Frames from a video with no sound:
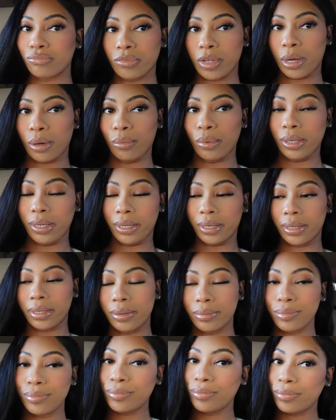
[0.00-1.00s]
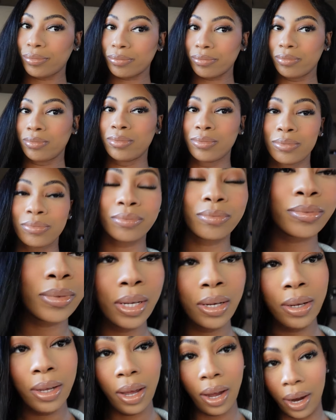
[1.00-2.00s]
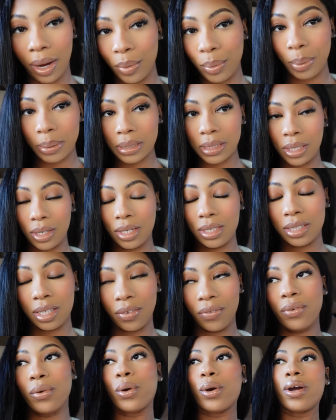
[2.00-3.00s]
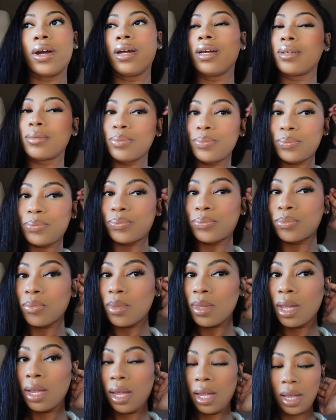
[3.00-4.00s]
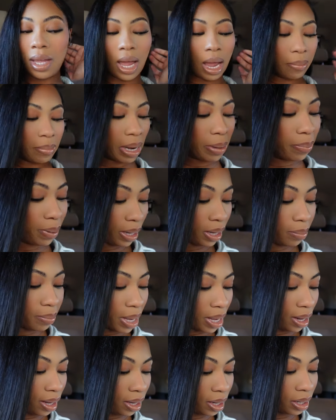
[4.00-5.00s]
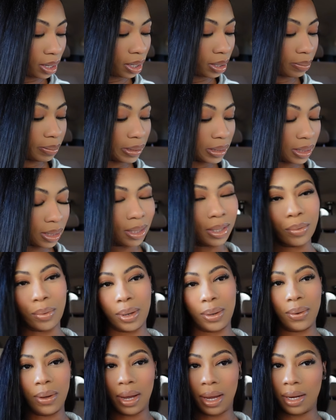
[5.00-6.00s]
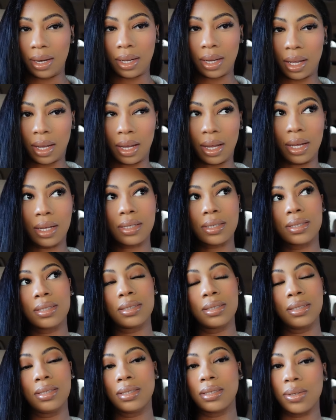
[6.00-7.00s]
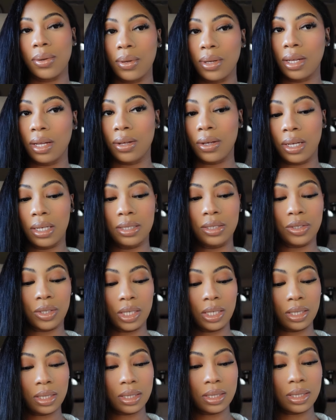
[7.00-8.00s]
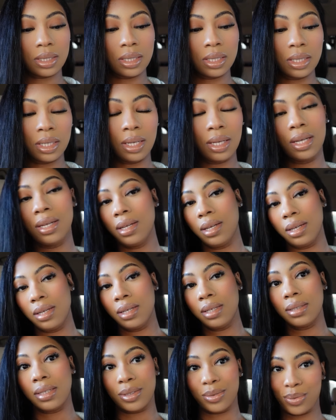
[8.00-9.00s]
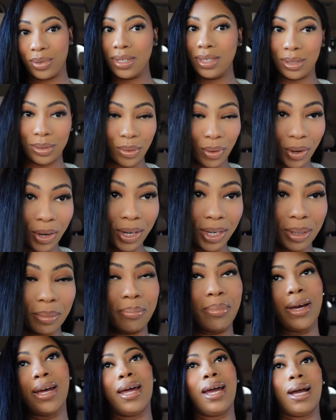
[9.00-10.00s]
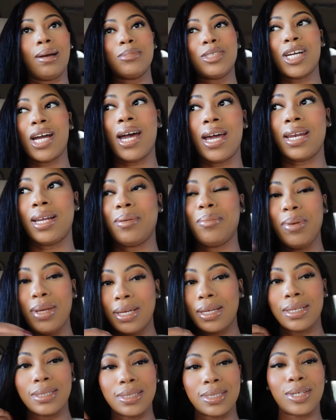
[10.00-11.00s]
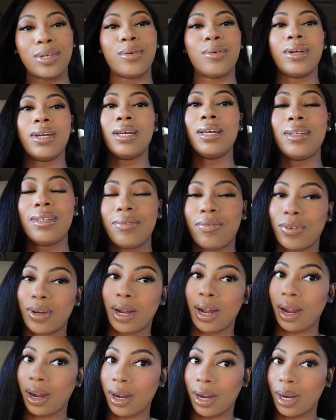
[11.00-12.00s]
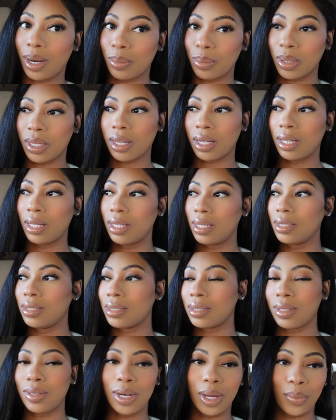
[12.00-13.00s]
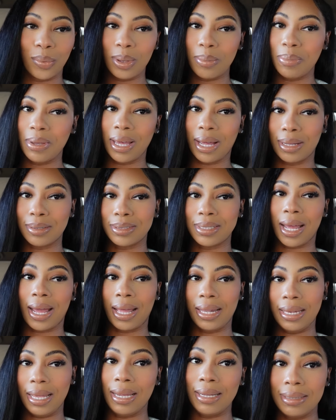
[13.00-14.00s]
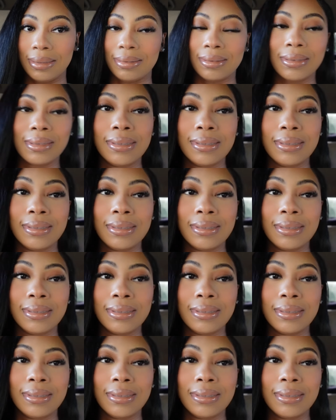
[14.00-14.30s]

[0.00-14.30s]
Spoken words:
How we looking? All right, we're about to go to Sephora. I'm not picking my aunt up until around 8 o'clock, so we can go get drinks. That's really too early, but I'm trying to be considerate for her because, you know, we be outside late.